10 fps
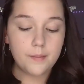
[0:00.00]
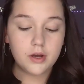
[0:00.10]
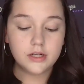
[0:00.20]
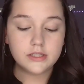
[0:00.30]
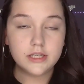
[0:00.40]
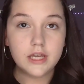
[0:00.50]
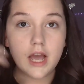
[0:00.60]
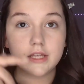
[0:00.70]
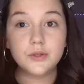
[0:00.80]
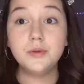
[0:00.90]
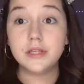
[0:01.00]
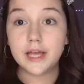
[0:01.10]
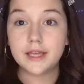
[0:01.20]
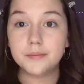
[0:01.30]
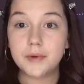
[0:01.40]
I'm honestly, I do
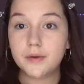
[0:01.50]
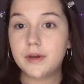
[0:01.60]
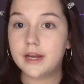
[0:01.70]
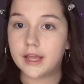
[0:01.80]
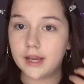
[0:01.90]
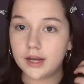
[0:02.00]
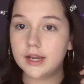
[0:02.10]
like my red hair.